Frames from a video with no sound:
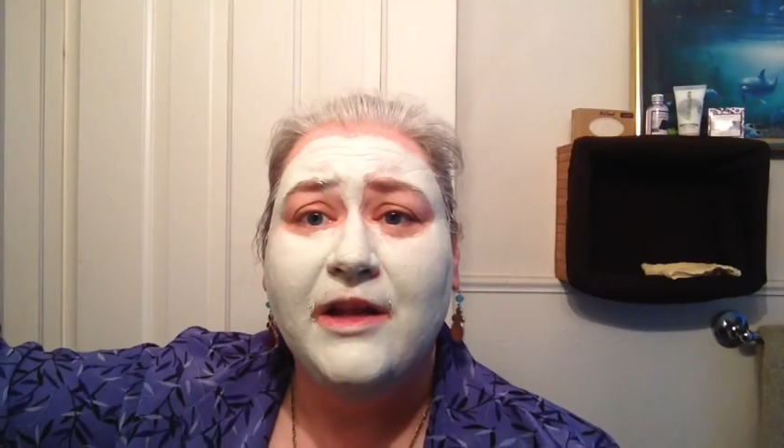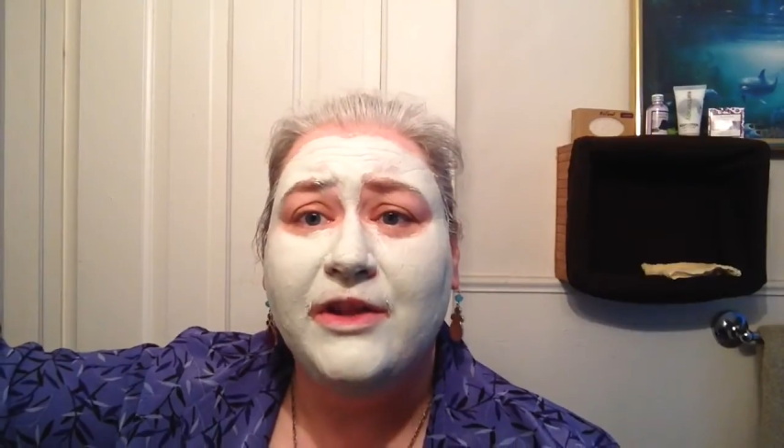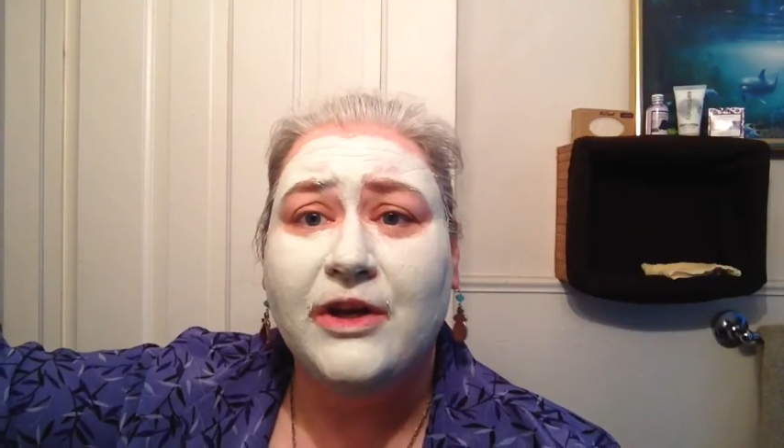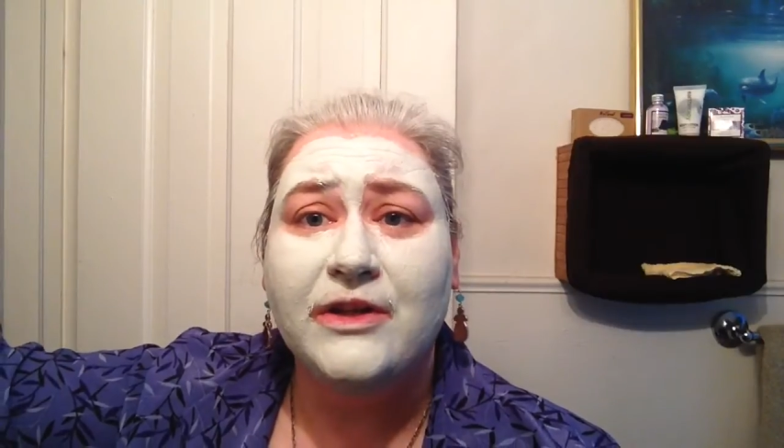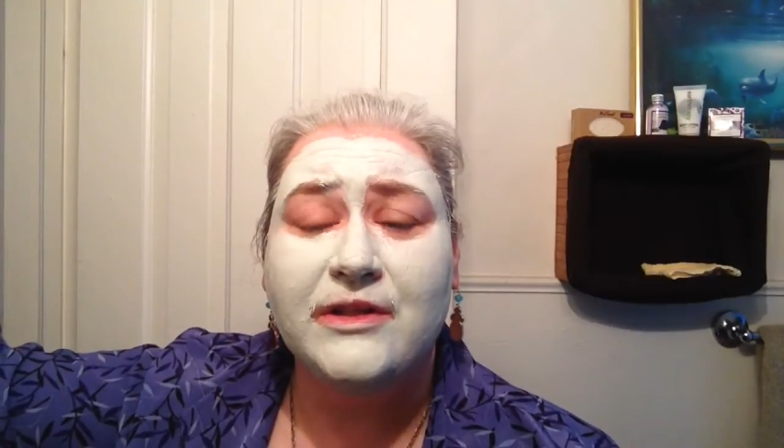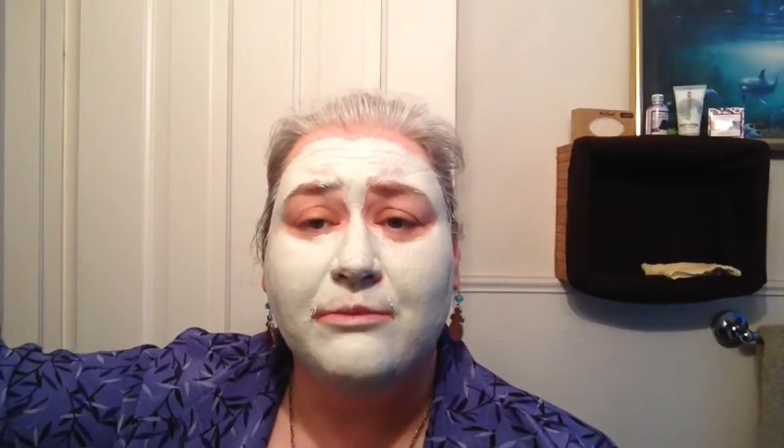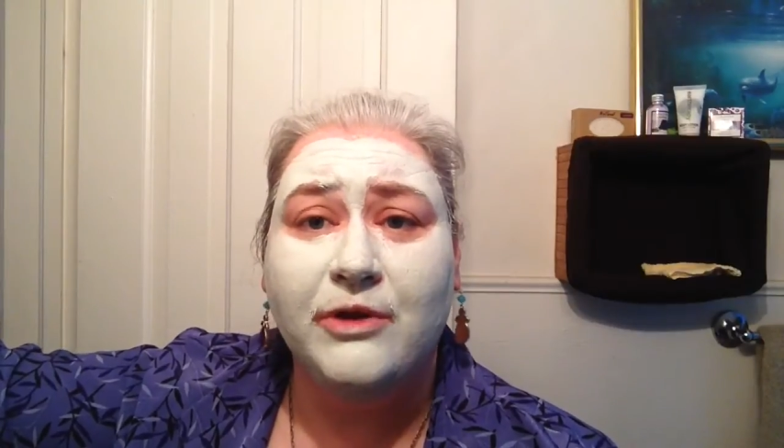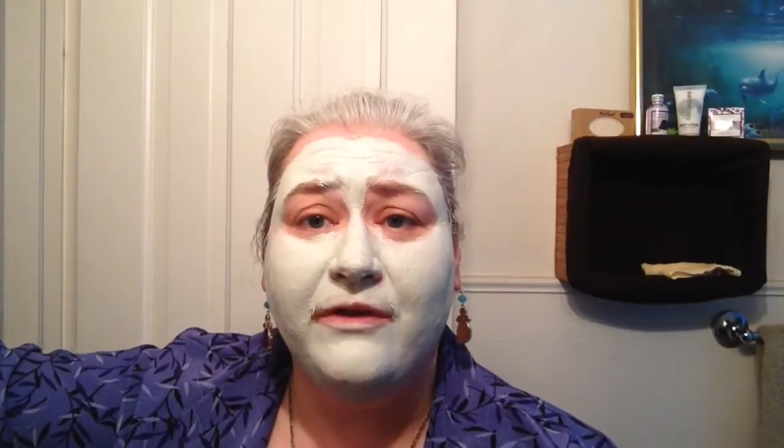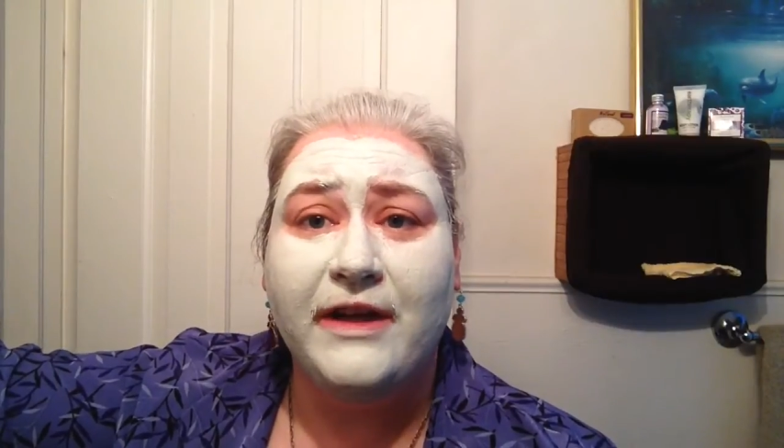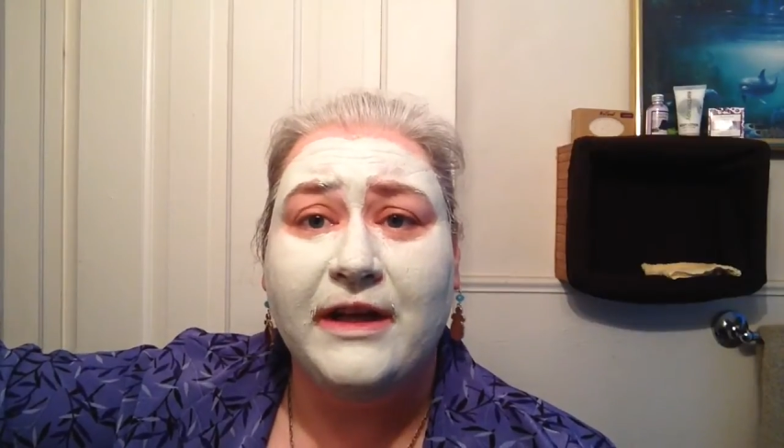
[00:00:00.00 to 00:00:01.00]
there is a
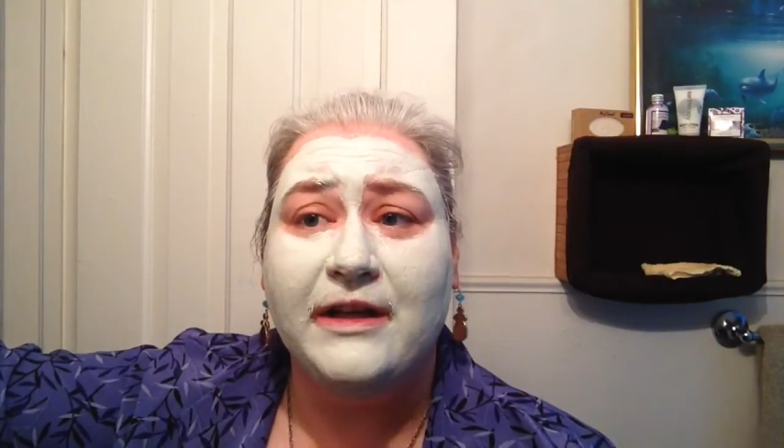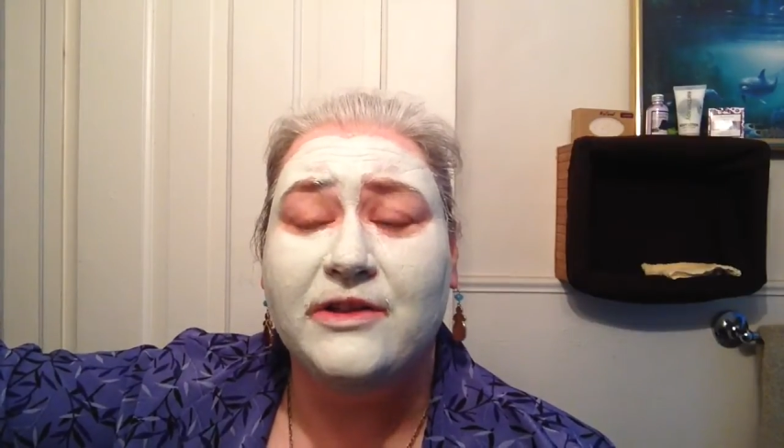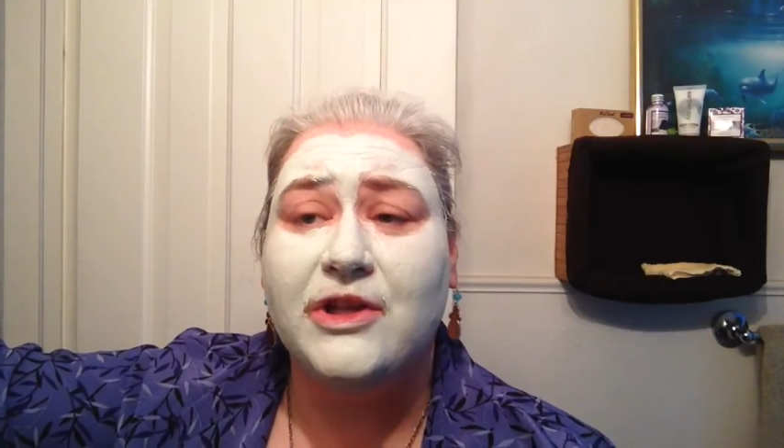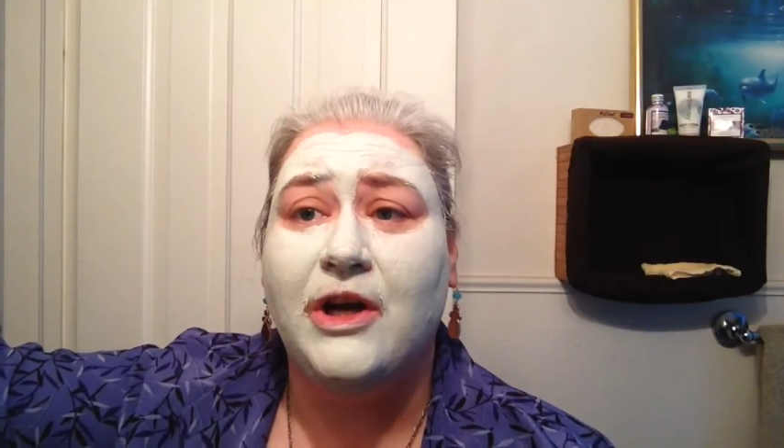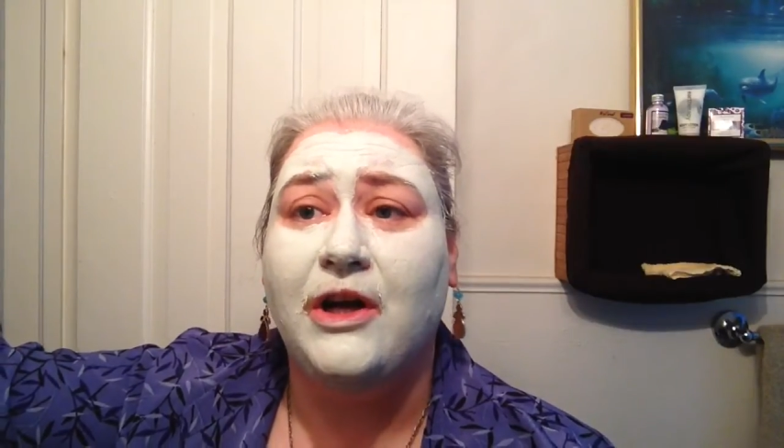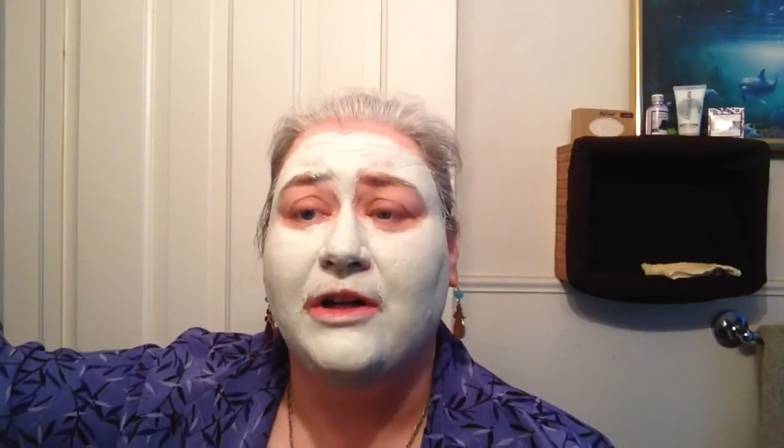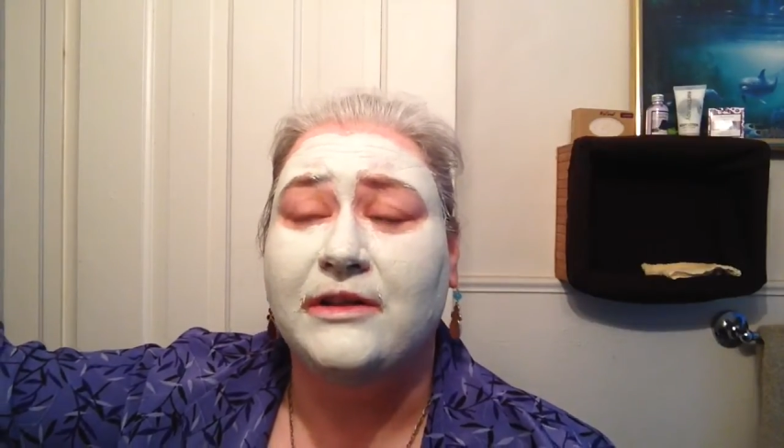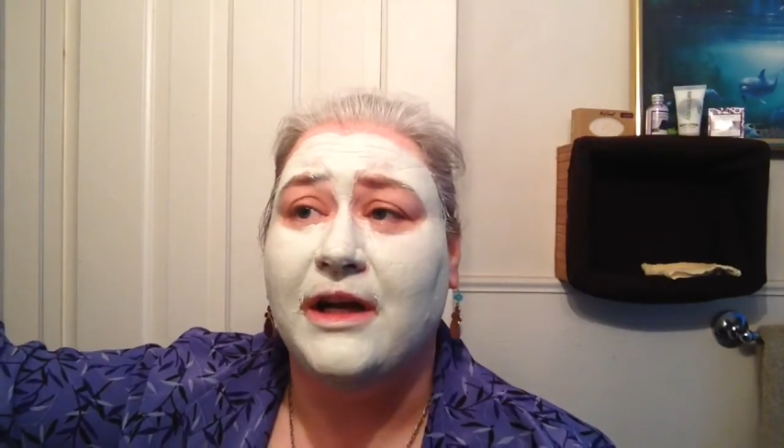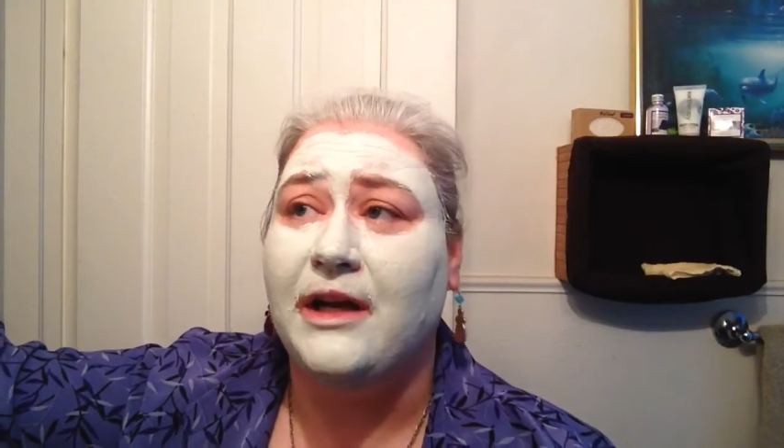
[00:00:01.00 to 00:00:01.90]
movie, and it's called